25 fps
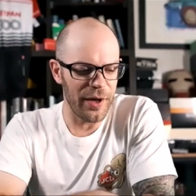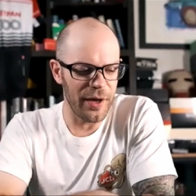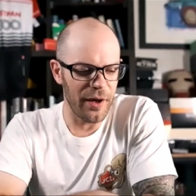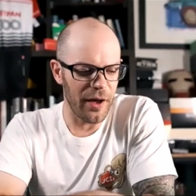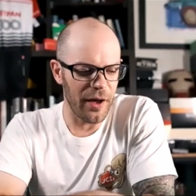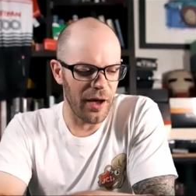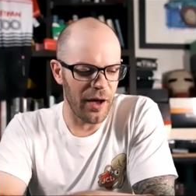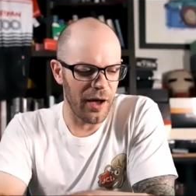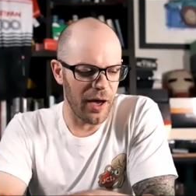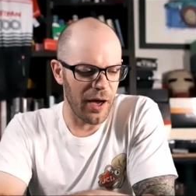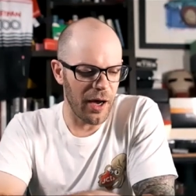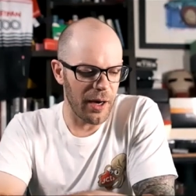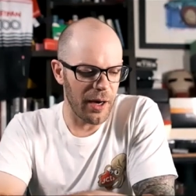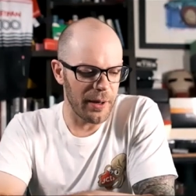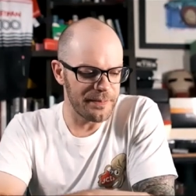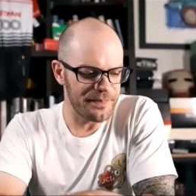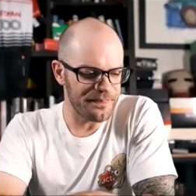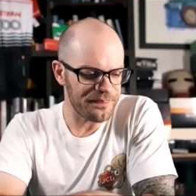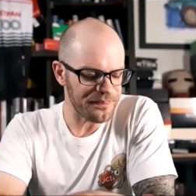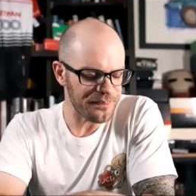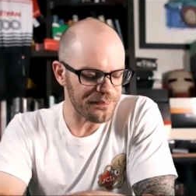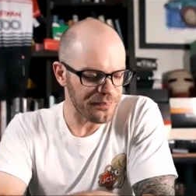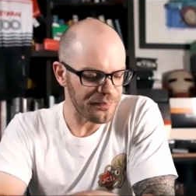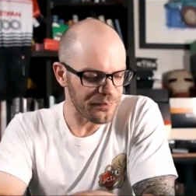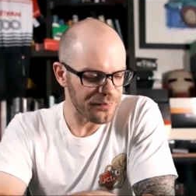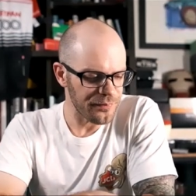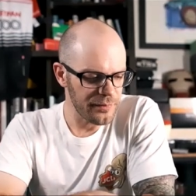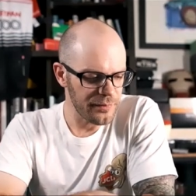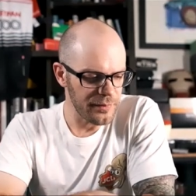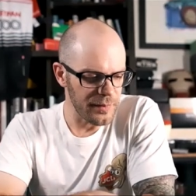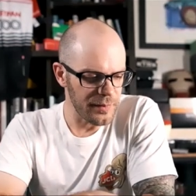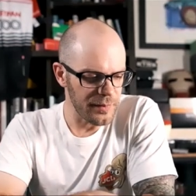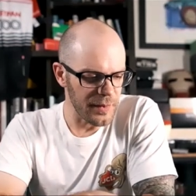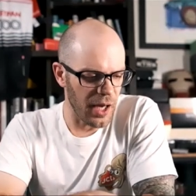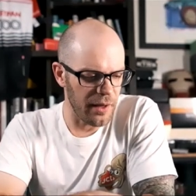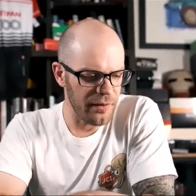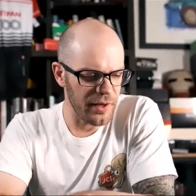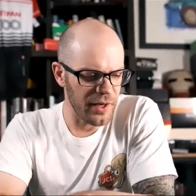um,
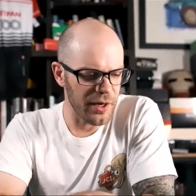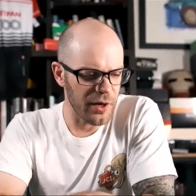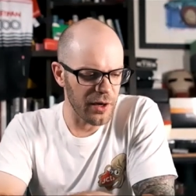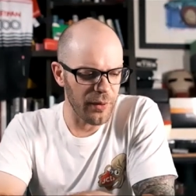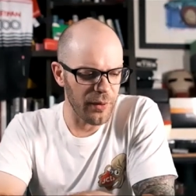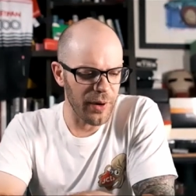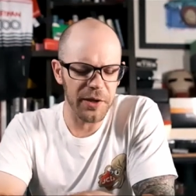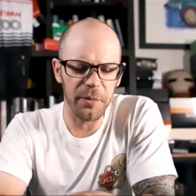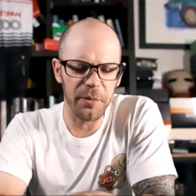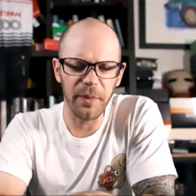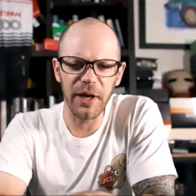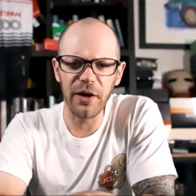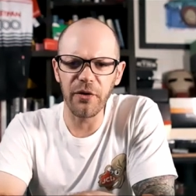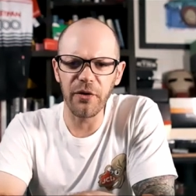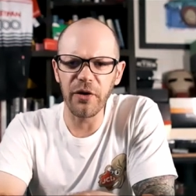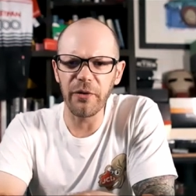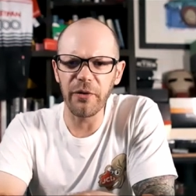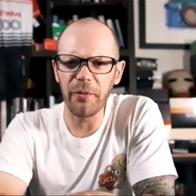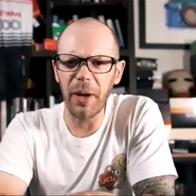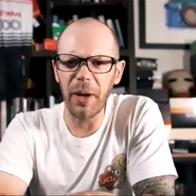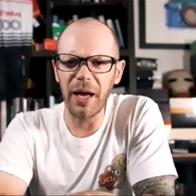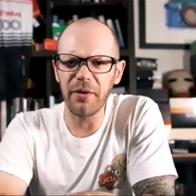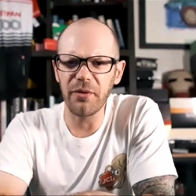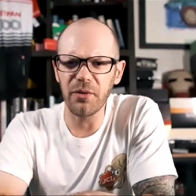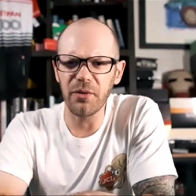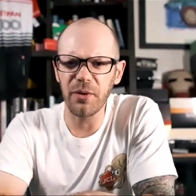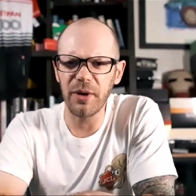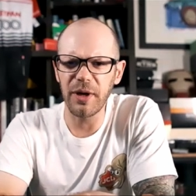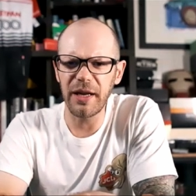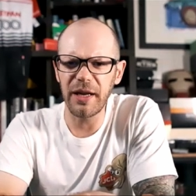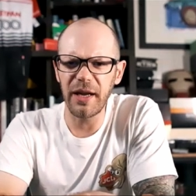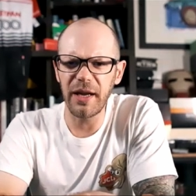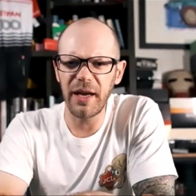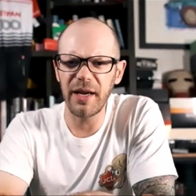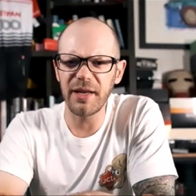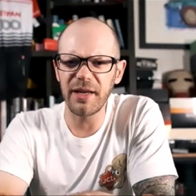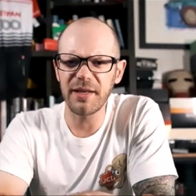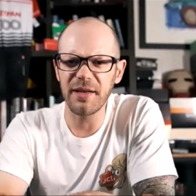I think around the period of about three
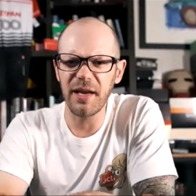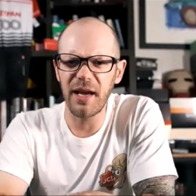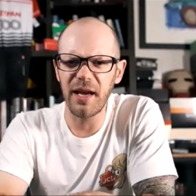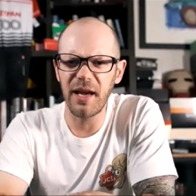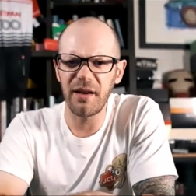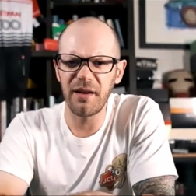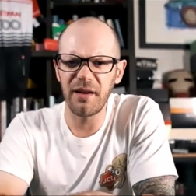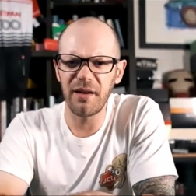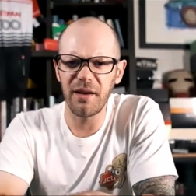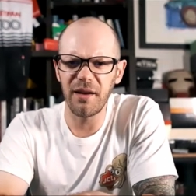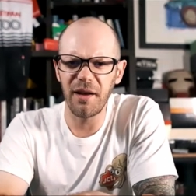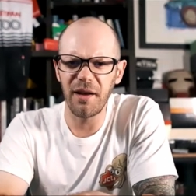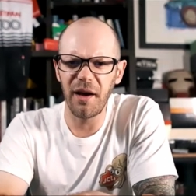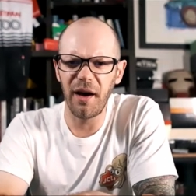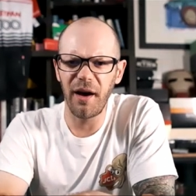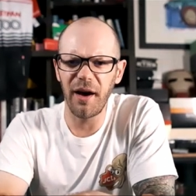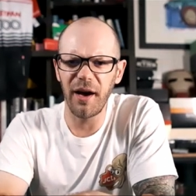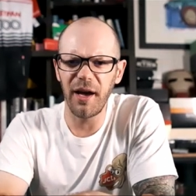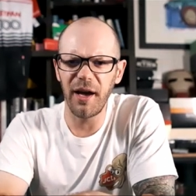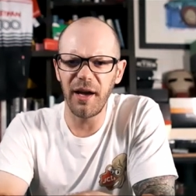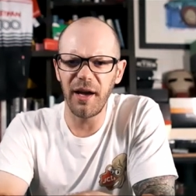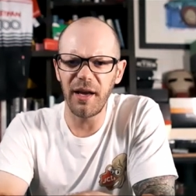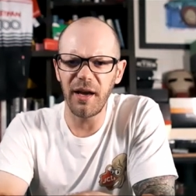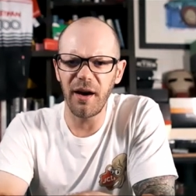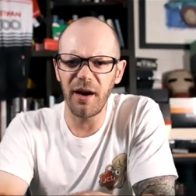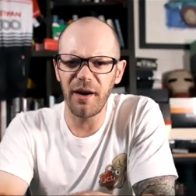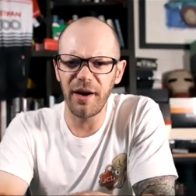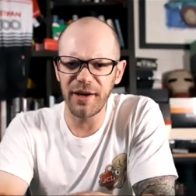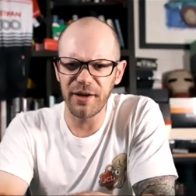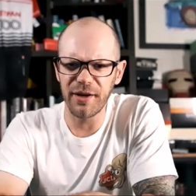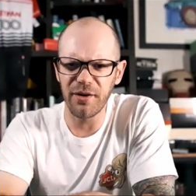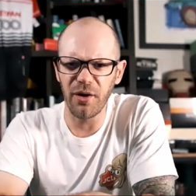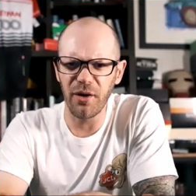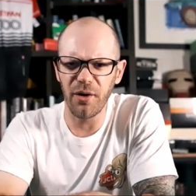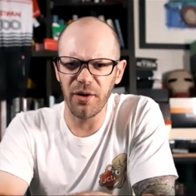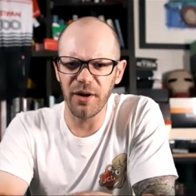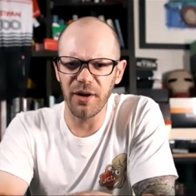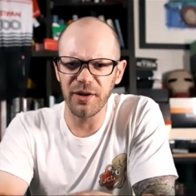years in, I I
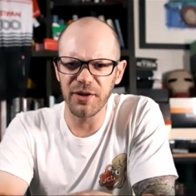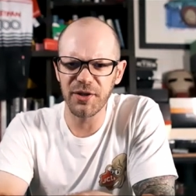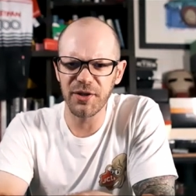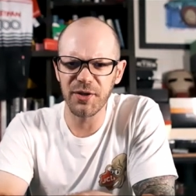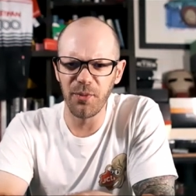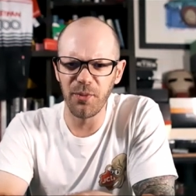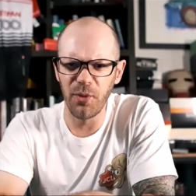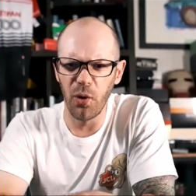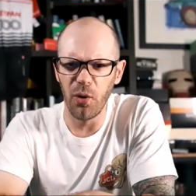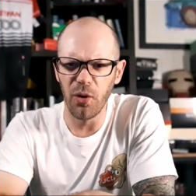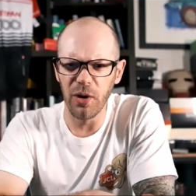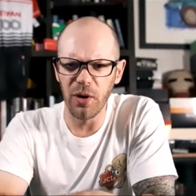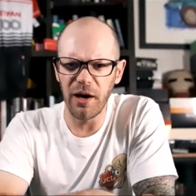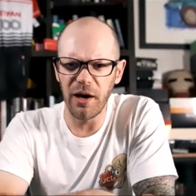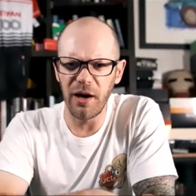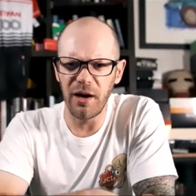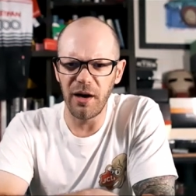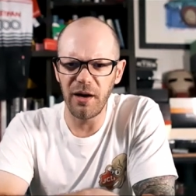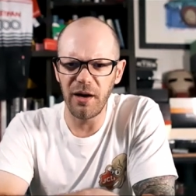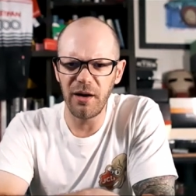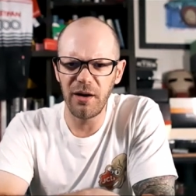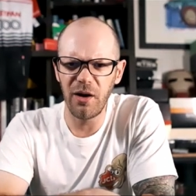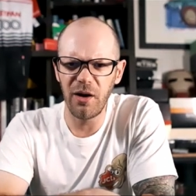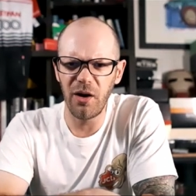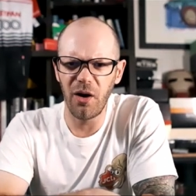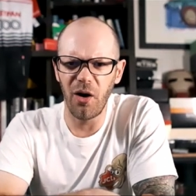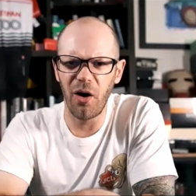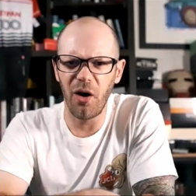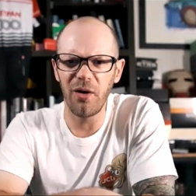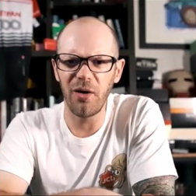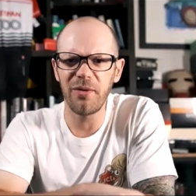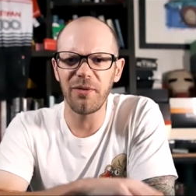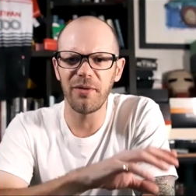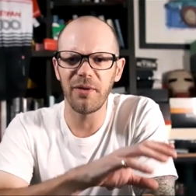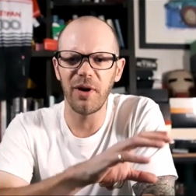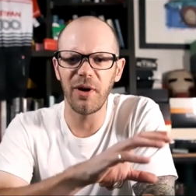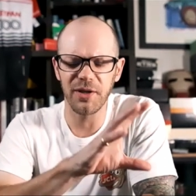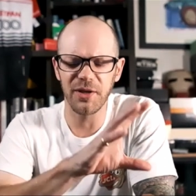got a smaller
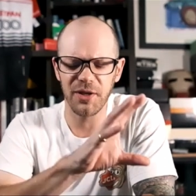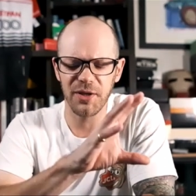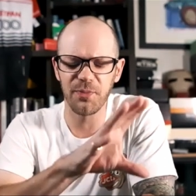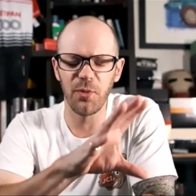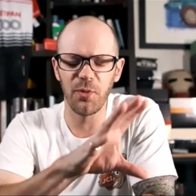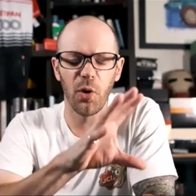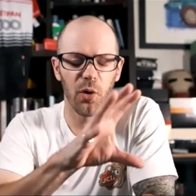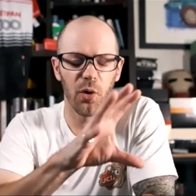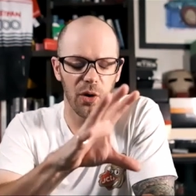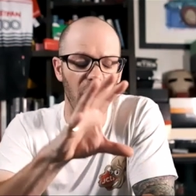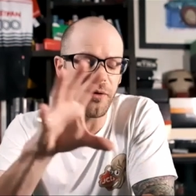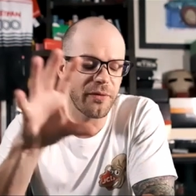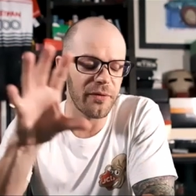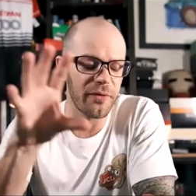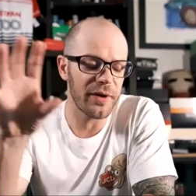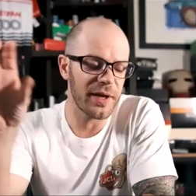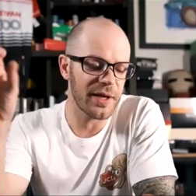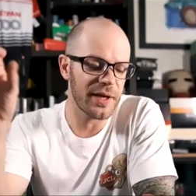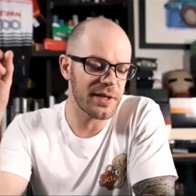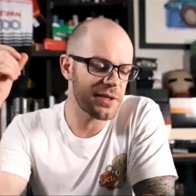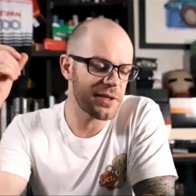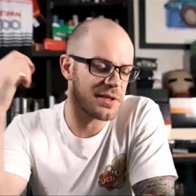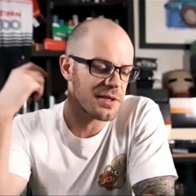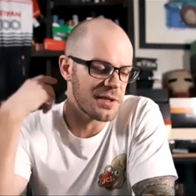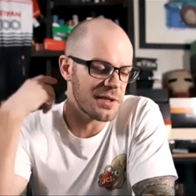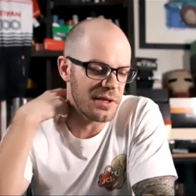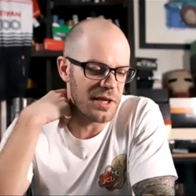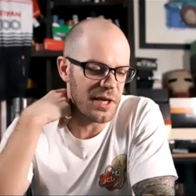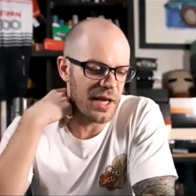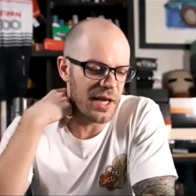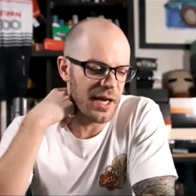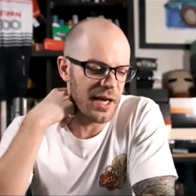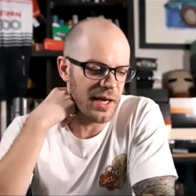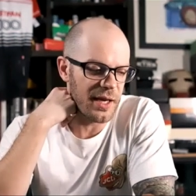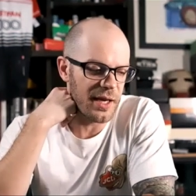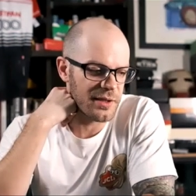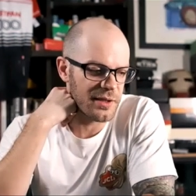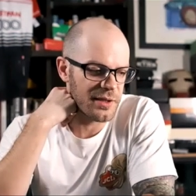off a small office
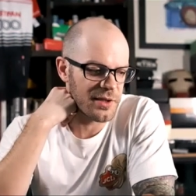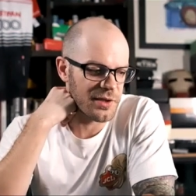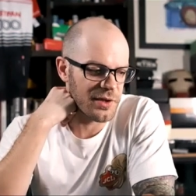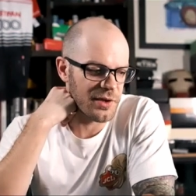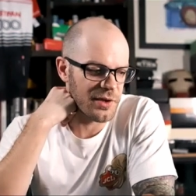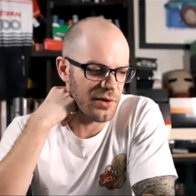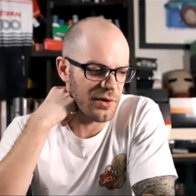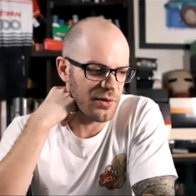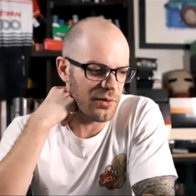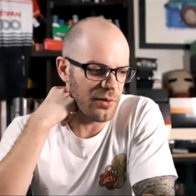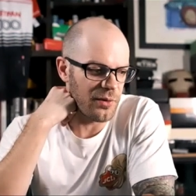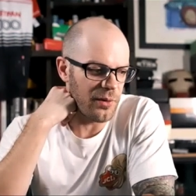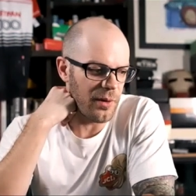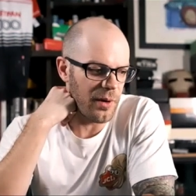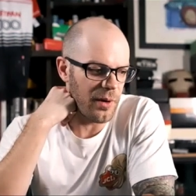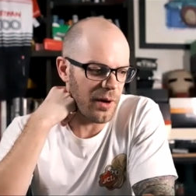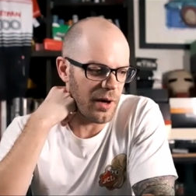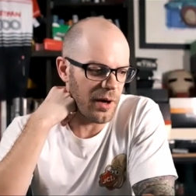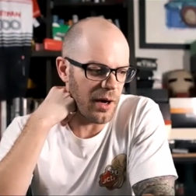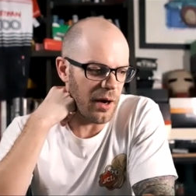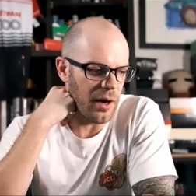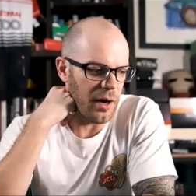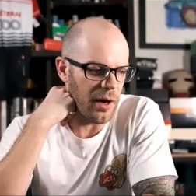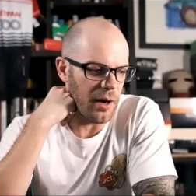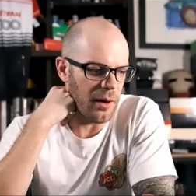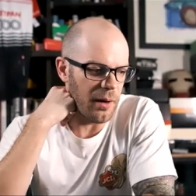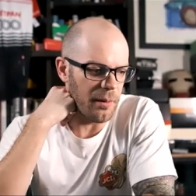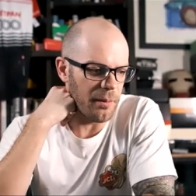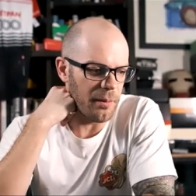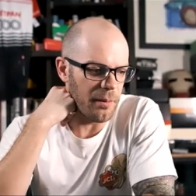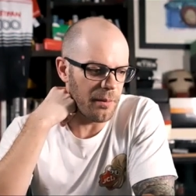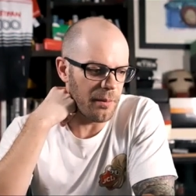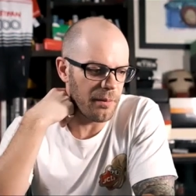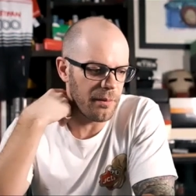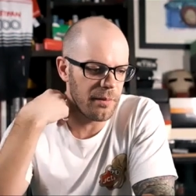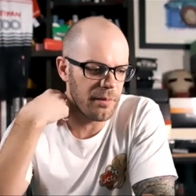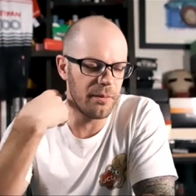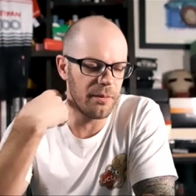near to
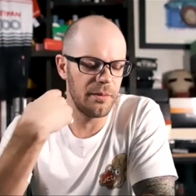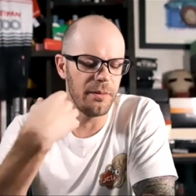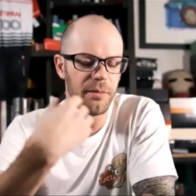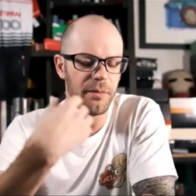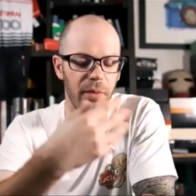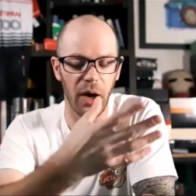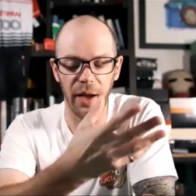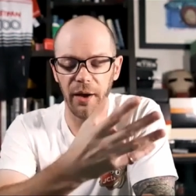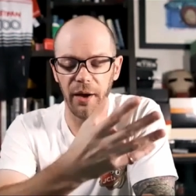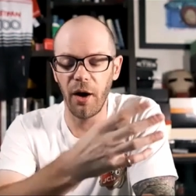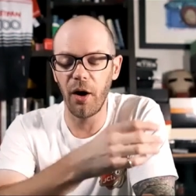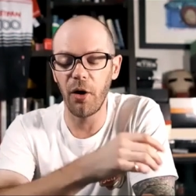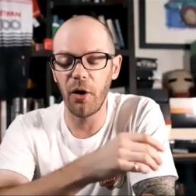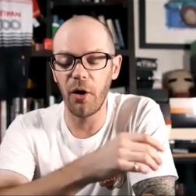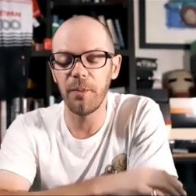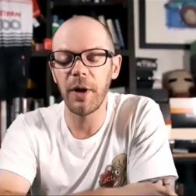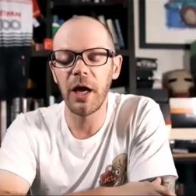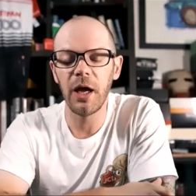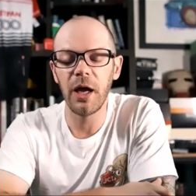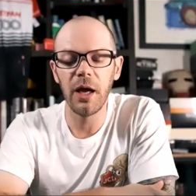um, my home,